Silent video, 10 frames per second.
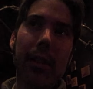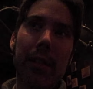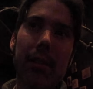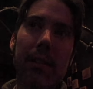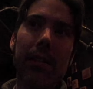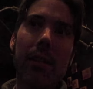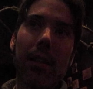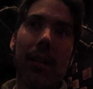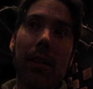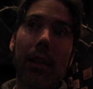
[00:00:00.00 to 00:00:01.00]
is
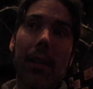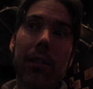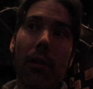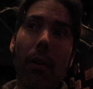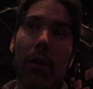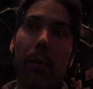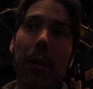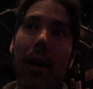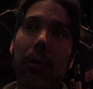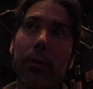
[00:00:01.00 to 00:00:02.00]
it's all
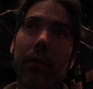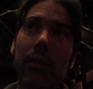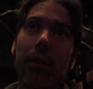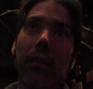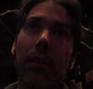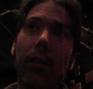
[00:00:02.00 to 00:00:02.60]
about